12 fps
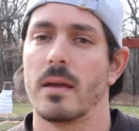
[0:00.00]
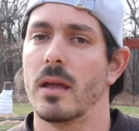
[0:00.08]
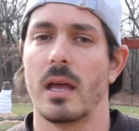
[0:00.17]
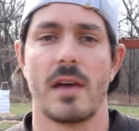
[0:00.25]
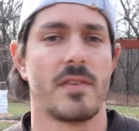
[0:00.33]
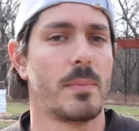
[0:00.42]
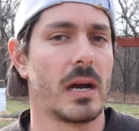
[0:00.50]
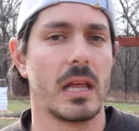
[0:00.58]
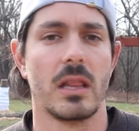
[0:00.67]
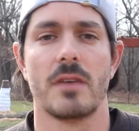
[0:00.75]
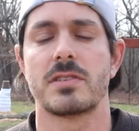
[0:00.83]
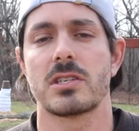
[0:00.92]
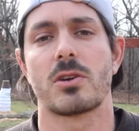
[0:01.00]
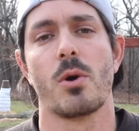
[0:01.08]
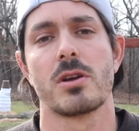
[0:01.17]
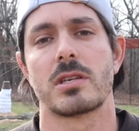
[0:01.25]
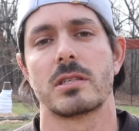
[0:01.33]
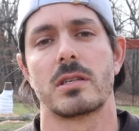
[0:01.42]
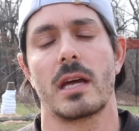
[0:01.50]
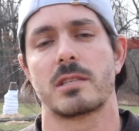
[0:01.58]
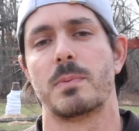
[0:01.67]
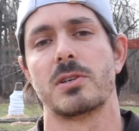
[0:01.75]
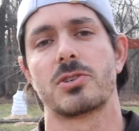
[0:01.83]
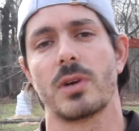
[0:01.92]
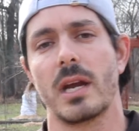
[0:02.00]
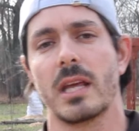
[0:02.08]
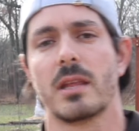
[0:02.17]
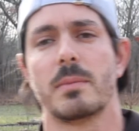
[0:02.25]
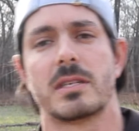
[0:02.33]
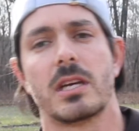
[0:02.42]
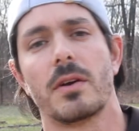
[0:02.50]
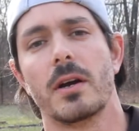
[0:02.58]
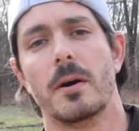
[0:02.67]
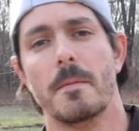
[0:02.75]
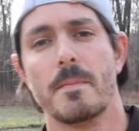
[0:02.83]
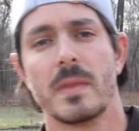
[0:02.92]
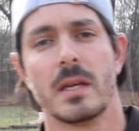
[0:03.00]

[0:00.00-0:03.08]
Everybody loves this course that's been training the material.